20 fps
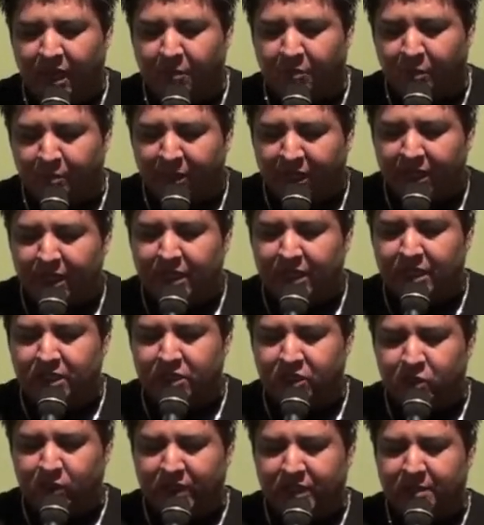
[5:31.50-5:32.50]
the
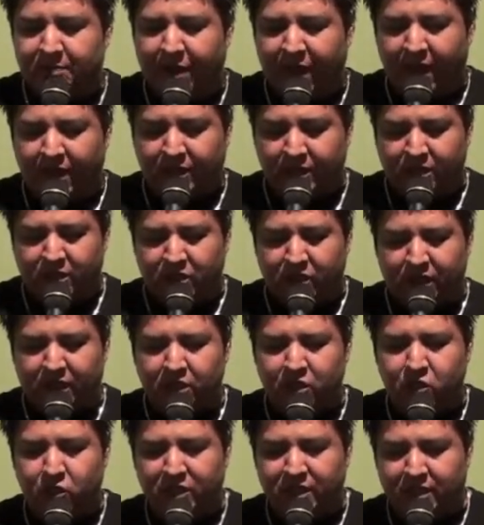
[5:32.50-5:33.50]
capabilities to expand into
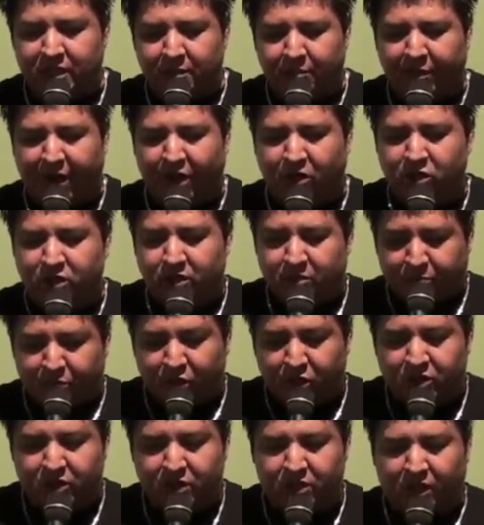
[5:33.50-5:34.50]
interesting pers
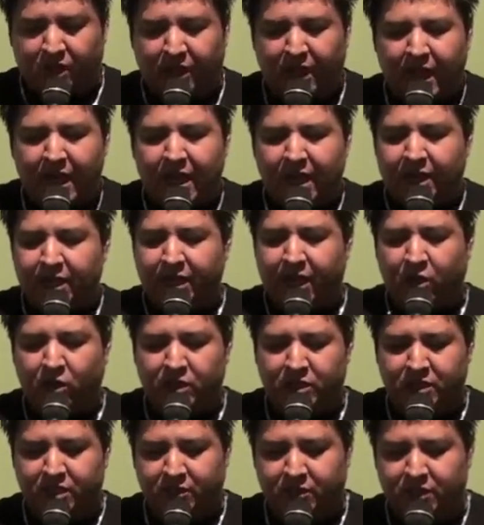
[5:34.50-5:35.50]
personal
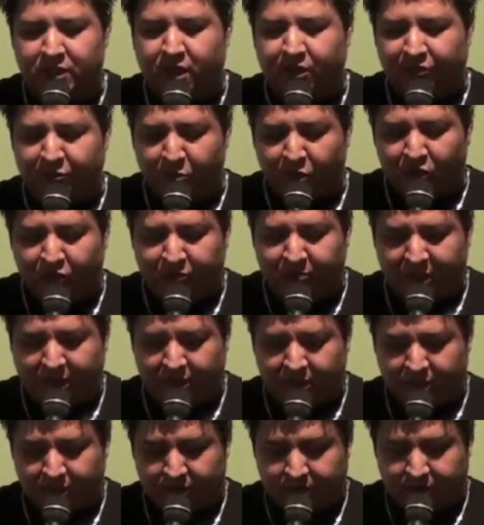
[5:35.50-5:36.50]
narratives of
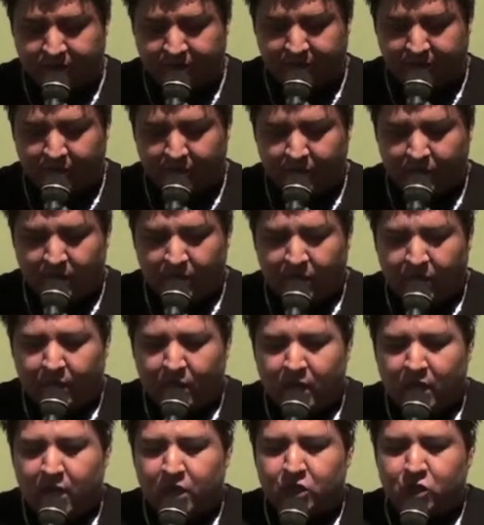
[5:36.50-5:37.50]
movement.
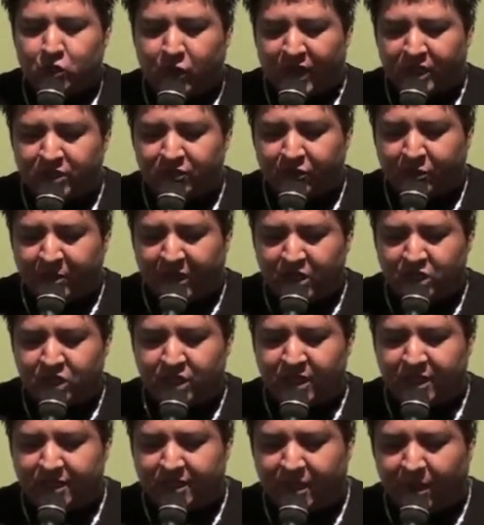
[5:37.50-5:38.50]

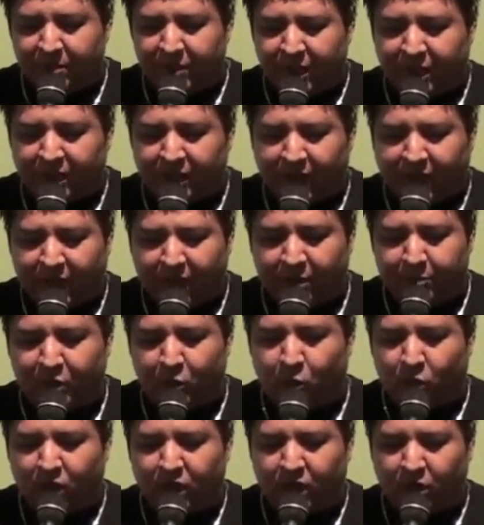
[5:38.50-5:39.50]
Transformation is something that I have
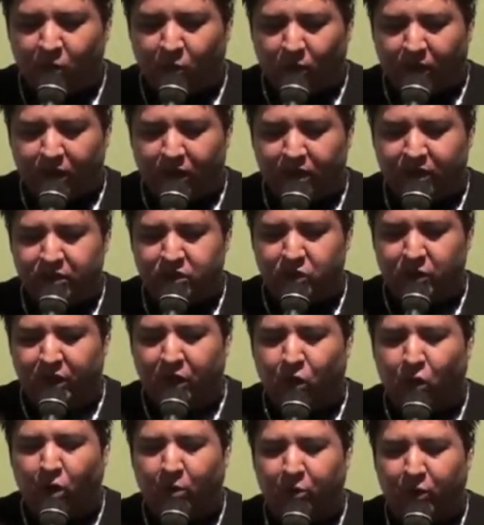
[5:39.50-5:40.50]
been working with to
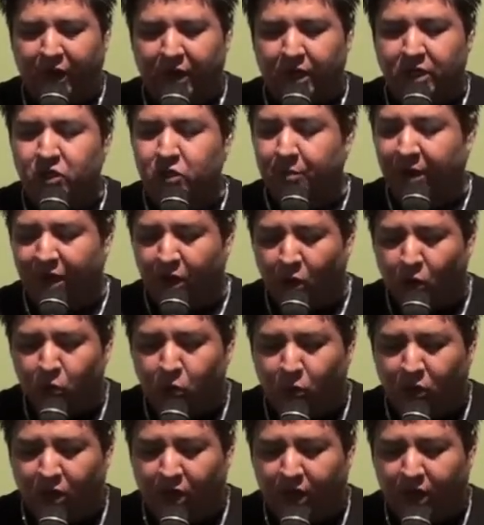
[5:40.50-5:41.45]
incorporate into my own